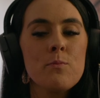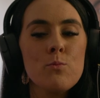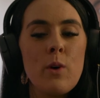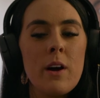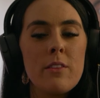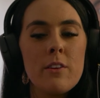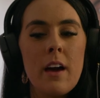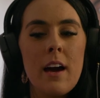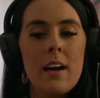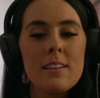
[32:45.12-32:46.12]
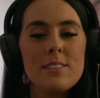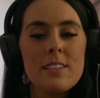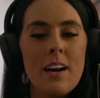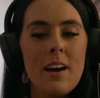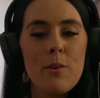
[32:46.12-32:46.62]
Whether that's
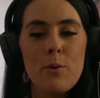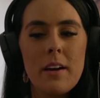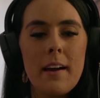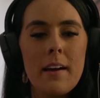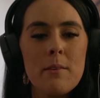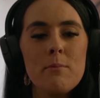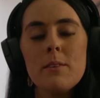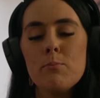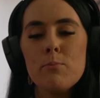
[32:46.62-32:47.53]
what I'm